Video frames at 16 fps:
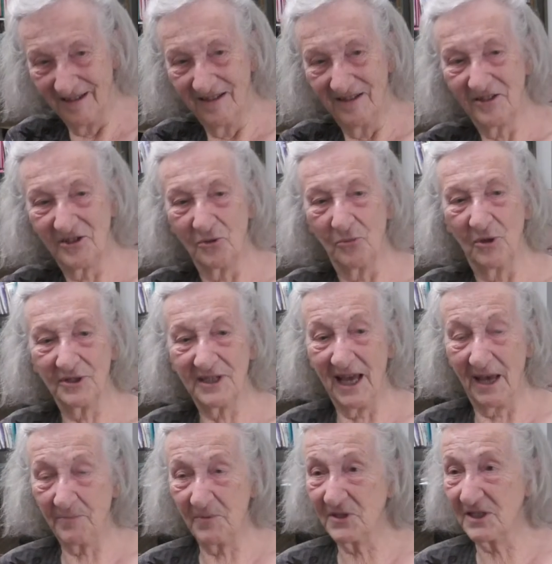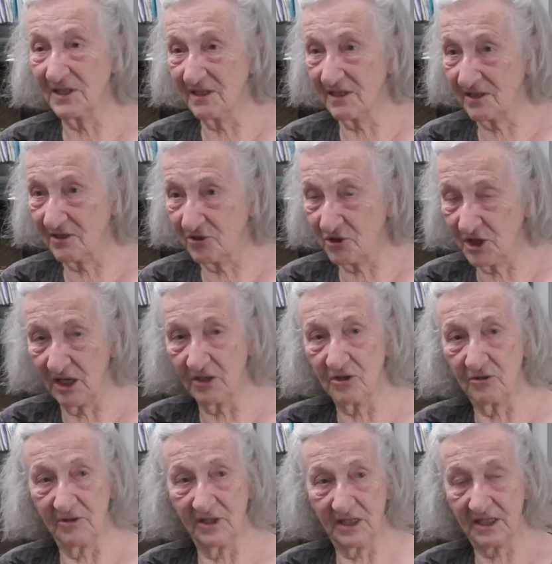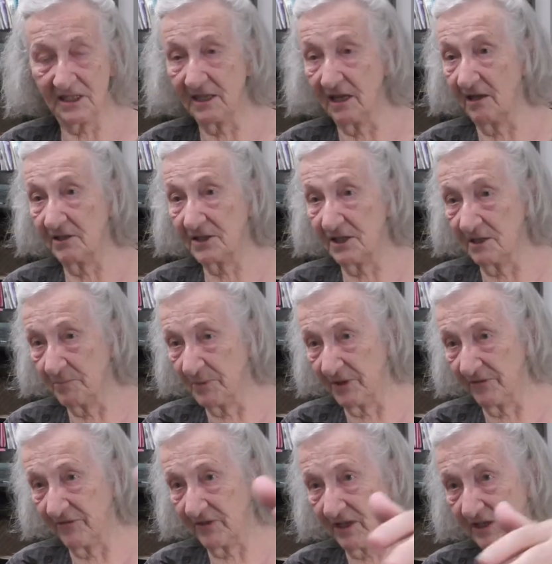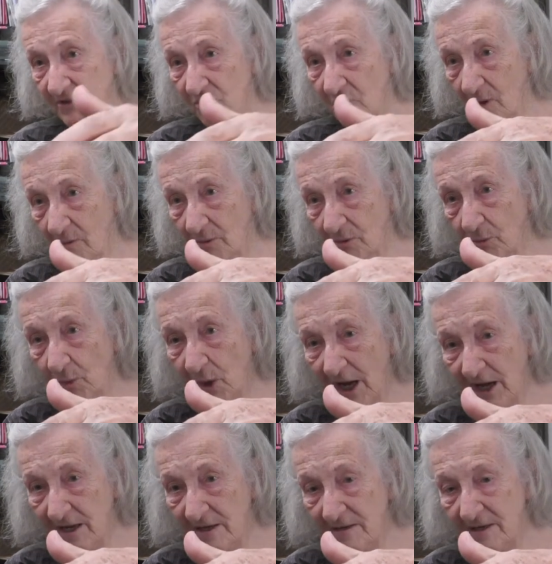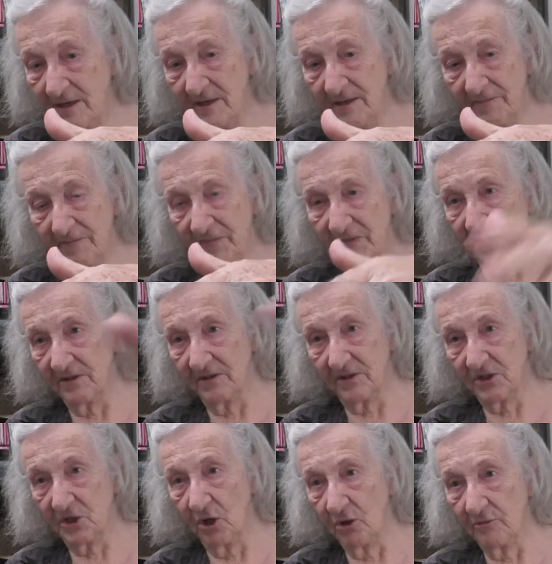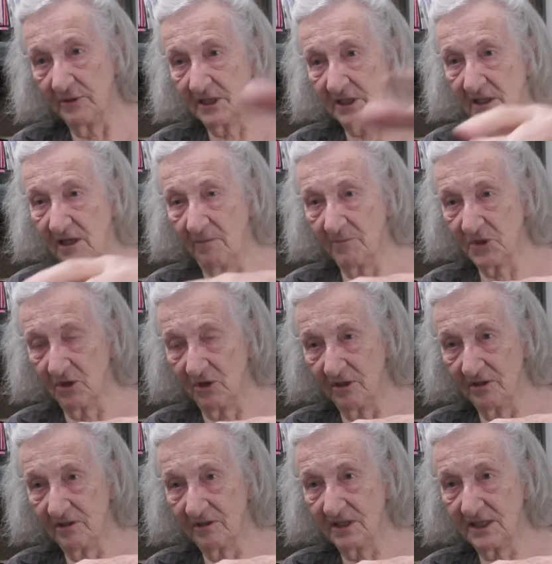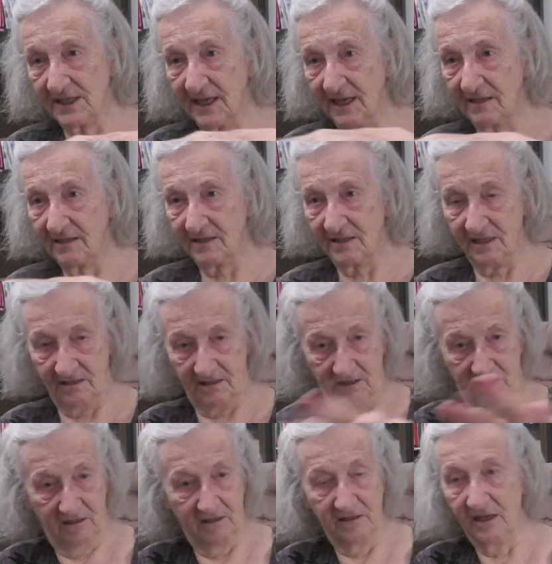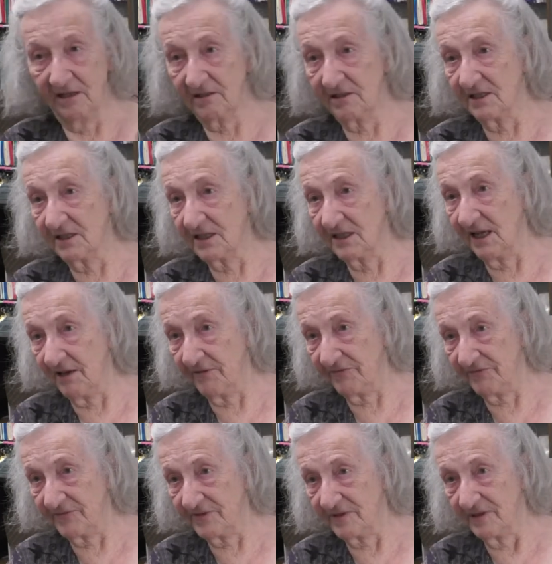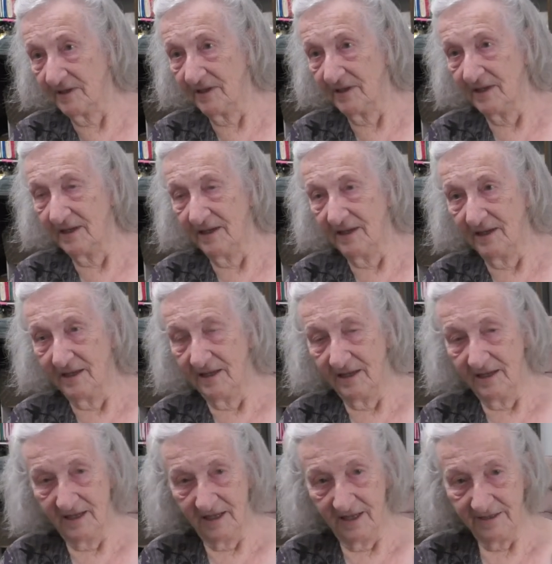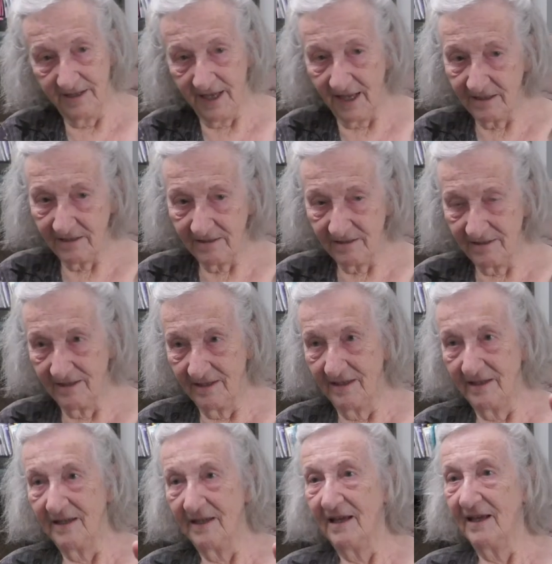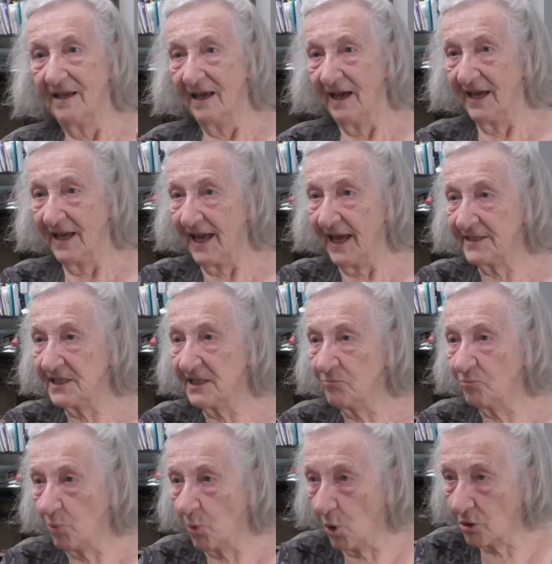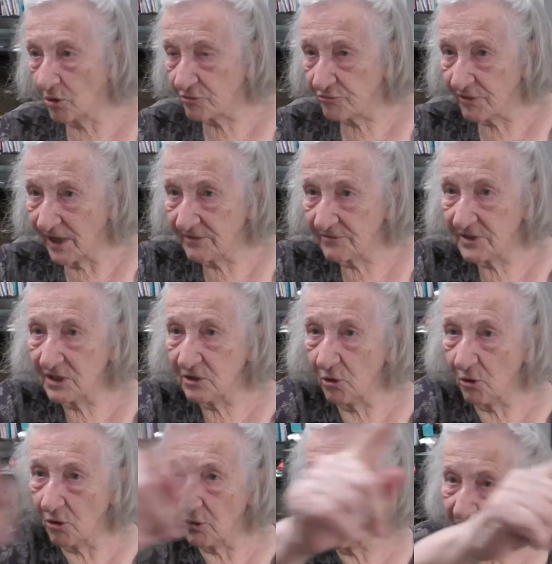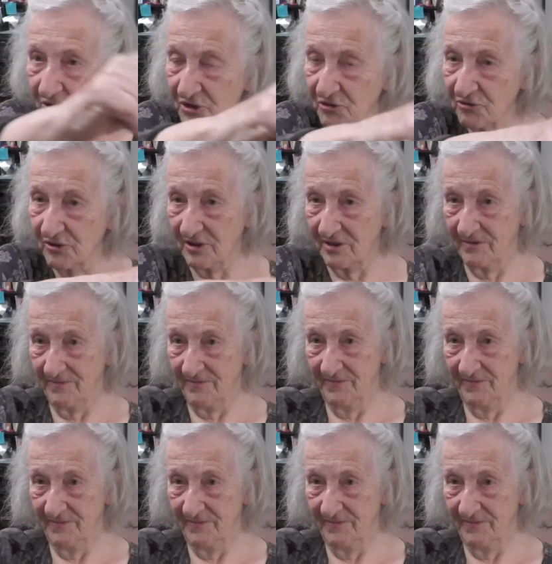So what happens in the concerto, it starts in a perfectly normal way, that the soloist comes on and stands at the conductor's left. And then I had him walk round the orchestra.